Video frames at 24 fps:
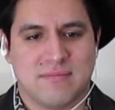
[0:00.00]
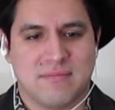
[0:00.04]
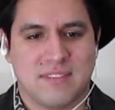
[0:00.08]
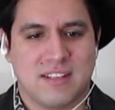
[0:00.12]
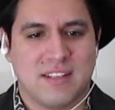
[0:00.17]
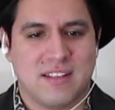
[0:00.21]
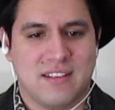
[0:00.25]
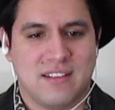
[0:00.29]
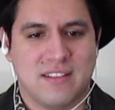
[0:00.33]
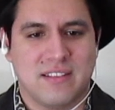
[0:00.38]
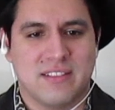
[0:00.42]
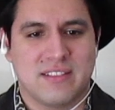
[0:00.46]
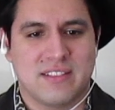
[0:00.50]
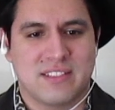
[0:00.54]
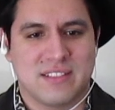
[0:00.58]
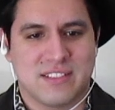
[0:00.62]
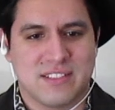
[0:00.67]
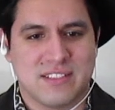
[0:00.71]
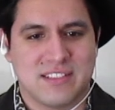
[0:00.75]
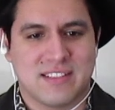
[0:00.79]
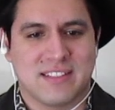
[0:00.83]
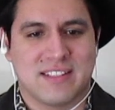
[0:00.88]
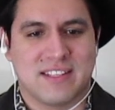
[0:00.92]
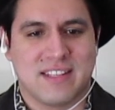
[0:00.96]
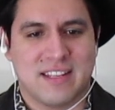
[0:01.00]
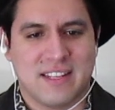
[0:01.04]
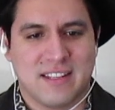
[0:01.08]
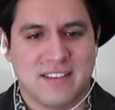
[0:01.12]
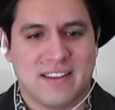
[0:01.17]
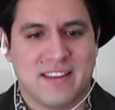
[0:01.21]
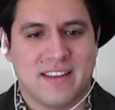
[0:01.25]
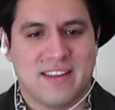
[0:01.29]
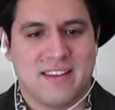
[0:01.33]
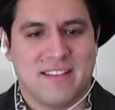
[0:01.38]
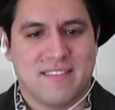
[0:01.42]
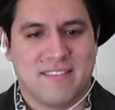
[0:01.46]
It's just kind
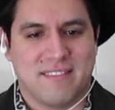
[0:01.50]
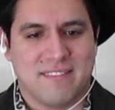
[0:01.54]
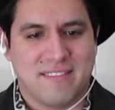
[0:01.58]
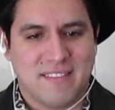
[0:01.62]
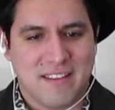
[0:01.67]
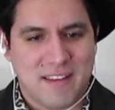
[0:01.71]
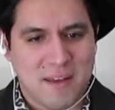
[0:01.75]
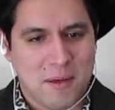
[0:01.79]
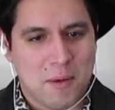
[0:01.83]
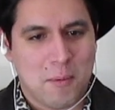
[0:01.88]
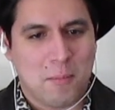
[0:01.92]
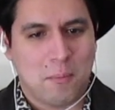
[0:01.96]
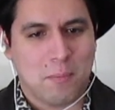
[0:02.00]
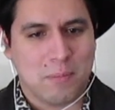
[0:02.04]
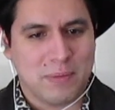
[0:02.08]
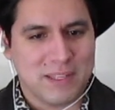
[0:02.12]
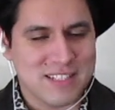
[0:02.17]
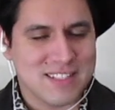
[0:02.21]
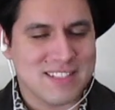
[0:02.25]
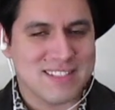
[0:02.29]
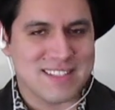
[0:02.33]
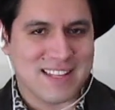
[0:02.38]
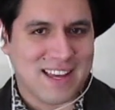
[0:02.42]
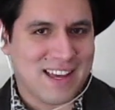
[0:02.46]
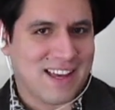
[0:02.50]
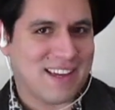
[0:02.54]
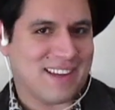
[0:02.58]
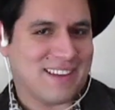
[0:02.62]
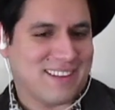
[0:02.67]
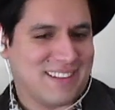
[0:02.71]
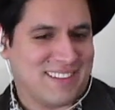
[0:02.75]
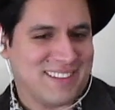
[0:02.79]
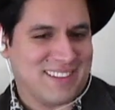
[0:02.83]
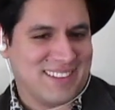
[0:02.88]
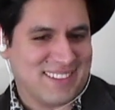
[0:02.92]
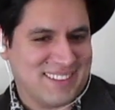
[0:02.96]
of
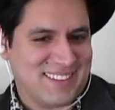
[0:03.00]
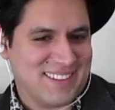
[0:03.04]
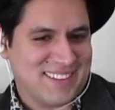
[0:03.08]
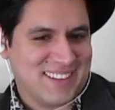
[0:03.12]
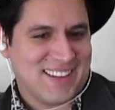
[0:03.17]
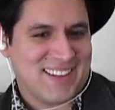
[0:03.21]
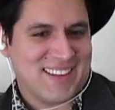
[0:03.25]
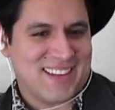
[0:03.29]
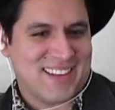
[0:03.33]
B-side.